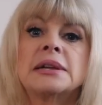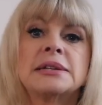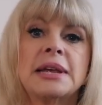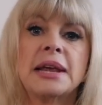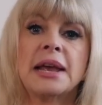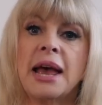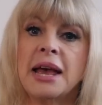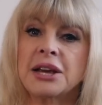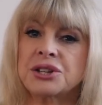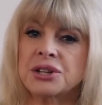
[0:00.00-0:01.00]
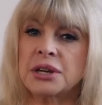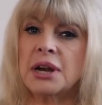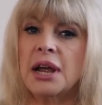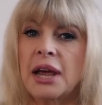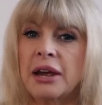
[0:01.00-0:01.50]
Take
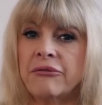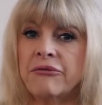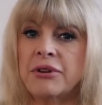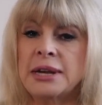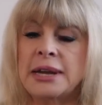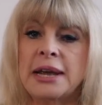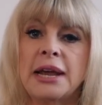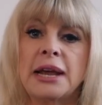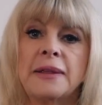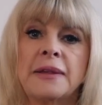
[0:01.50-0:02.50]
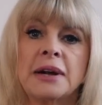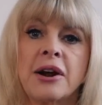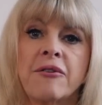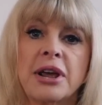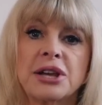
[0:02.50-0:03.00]
action every day in the
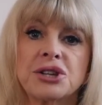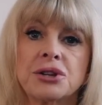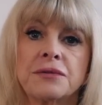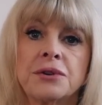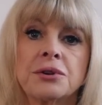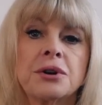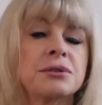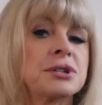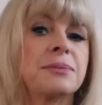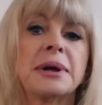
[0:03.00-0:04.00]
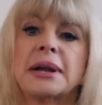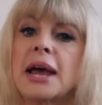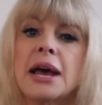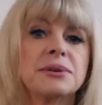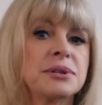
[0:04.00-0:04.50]
direction of your goals. No matter
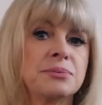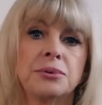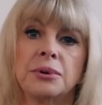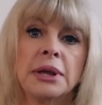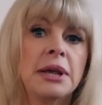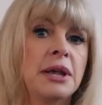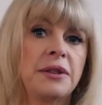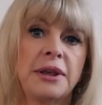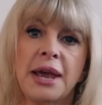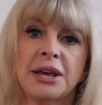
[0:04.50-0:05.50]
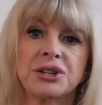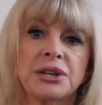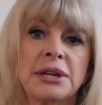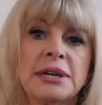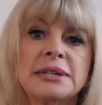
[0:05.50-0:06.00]
how small the
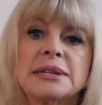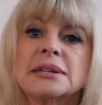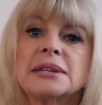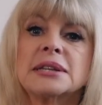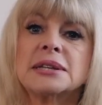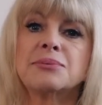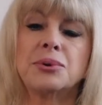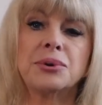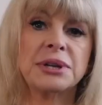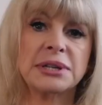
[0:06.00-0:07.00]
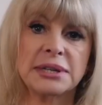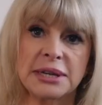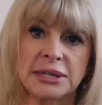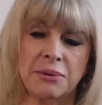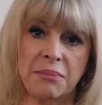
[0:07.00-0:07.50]
action is, the smallness
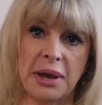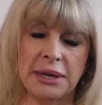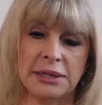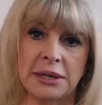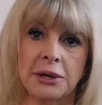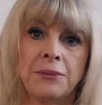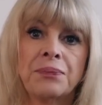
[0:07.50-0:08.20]
doesn't matter.